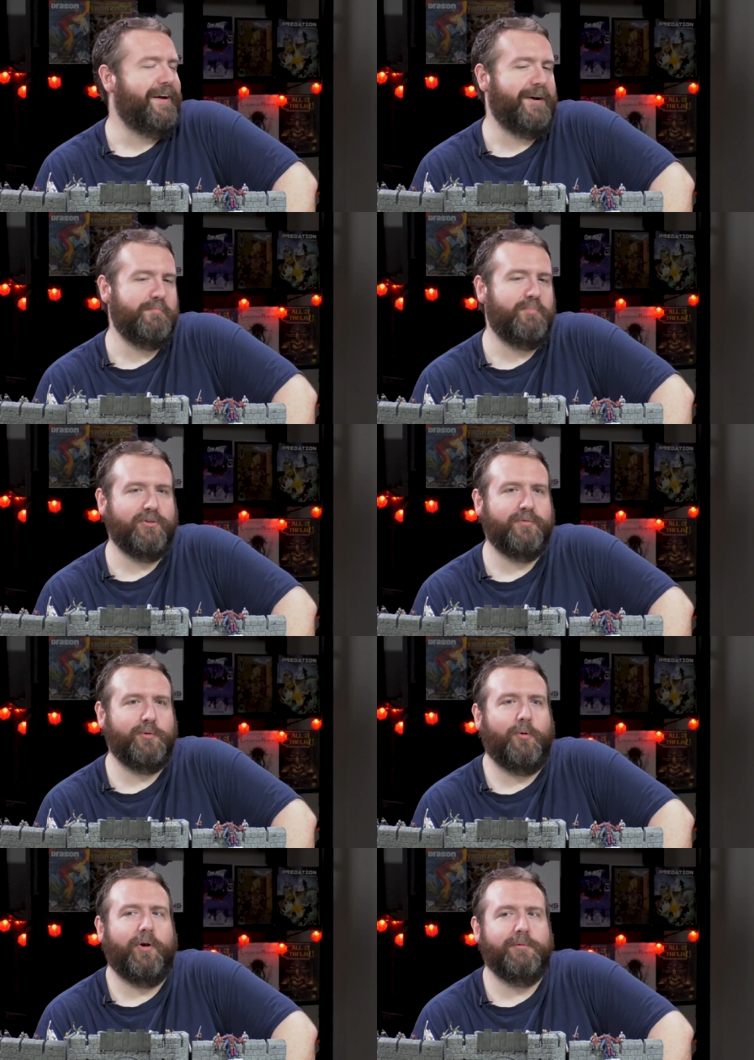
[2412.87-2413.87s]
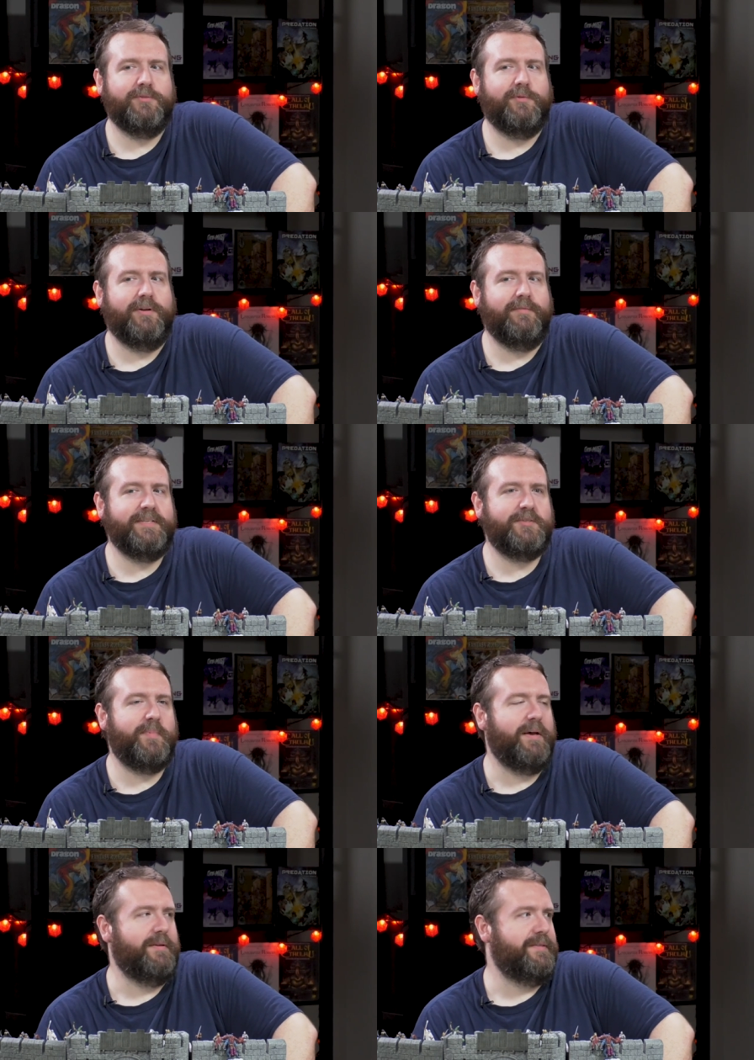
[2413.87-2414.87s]
Uh, Bolt of Glory was one of his
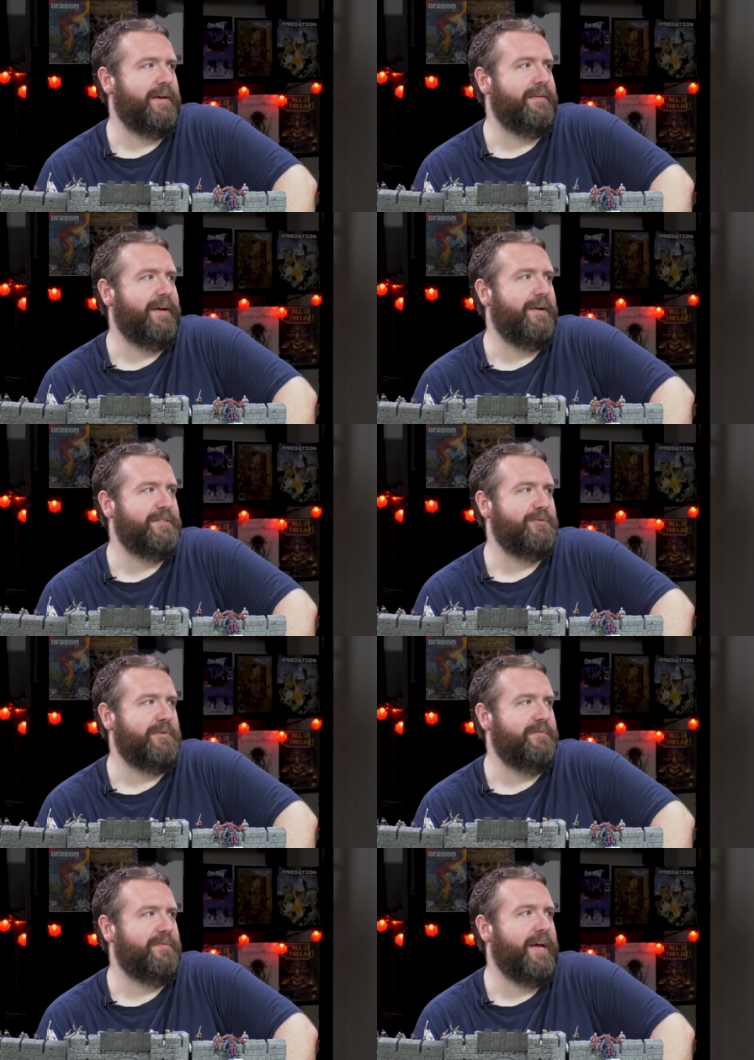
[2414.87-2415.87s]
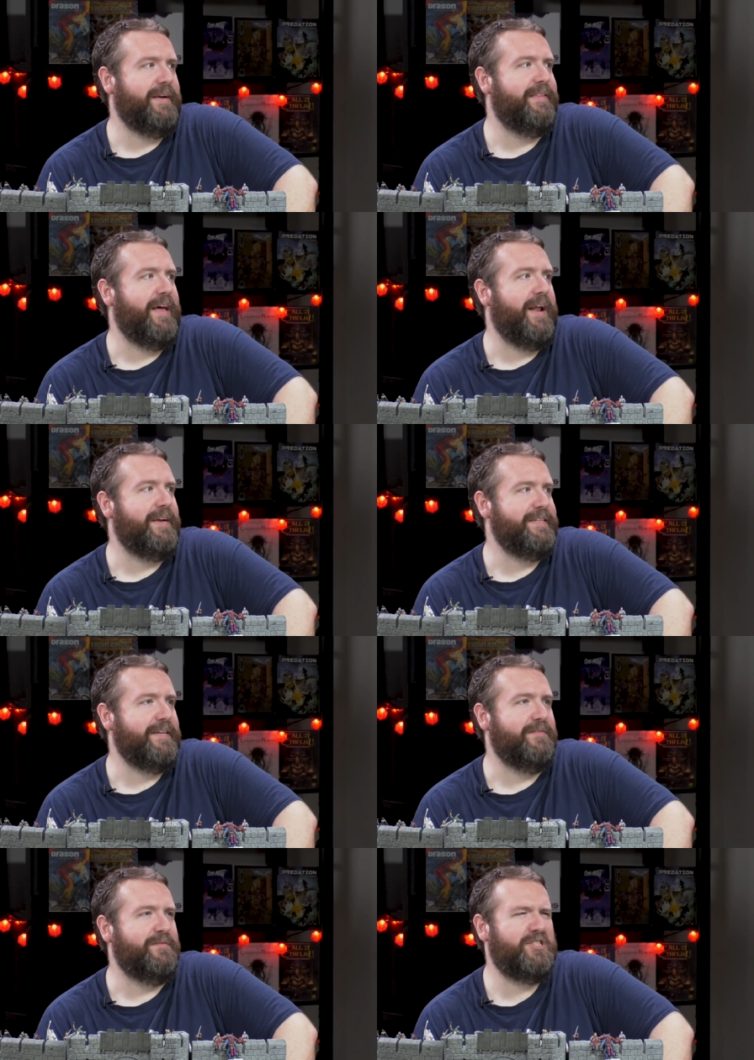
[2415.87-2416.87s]
spells, and I, I always sort of liked that
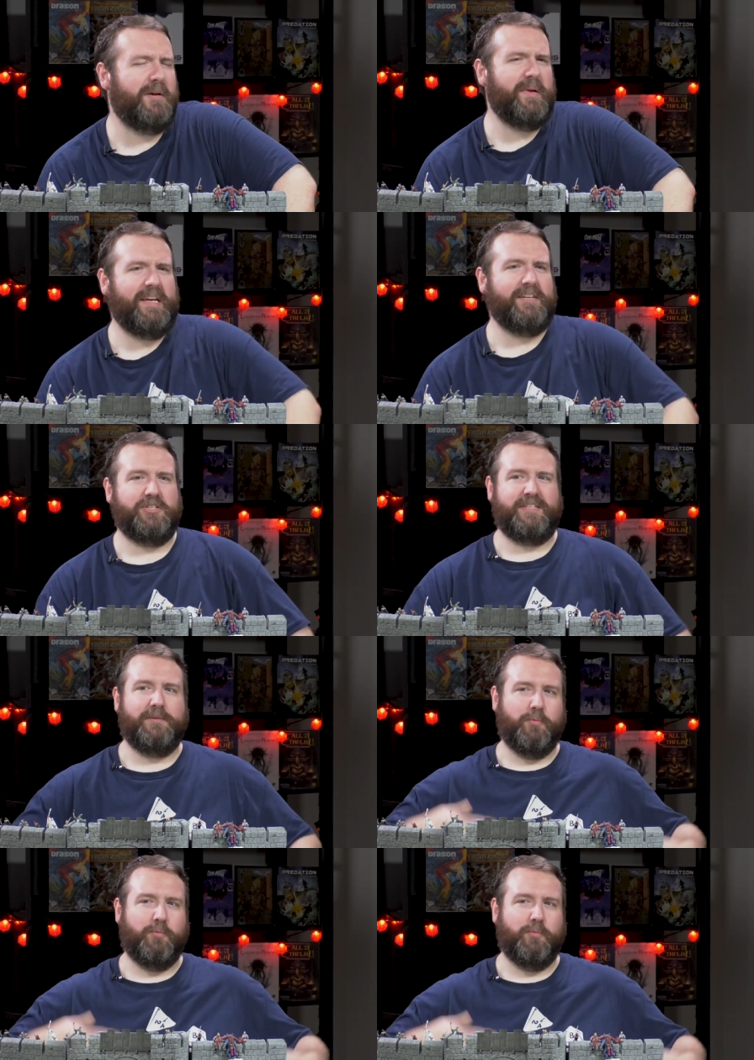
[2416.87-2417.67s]
idea of summoning just the